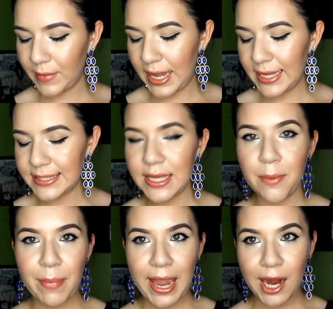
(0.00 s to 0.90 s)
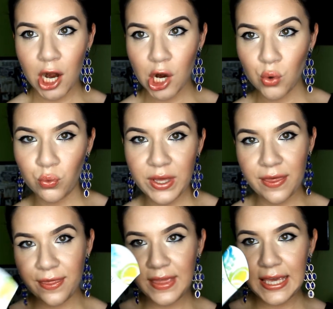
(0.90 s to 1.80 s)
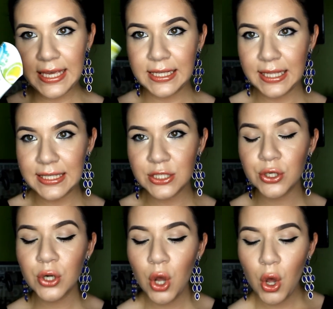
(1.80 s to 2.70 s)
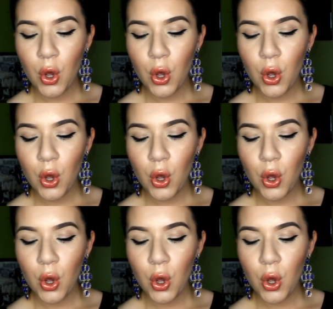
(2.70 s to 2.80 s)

I guess, a pair with the cleanser,